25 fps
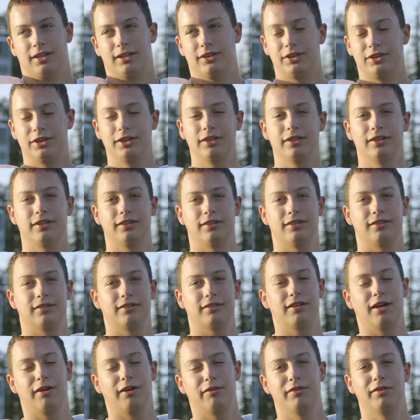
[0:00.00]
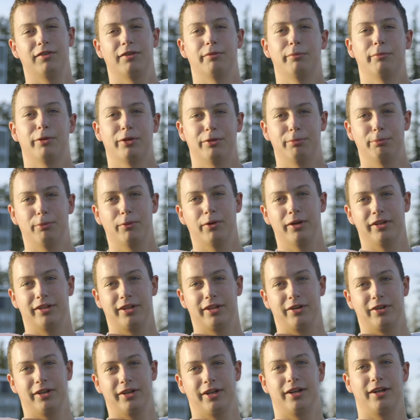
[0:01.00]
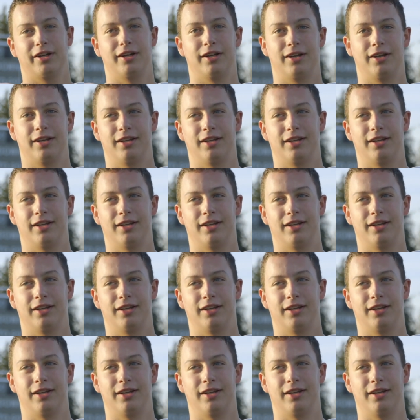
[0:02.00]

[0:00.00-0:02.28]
She's tougher than most boys out here.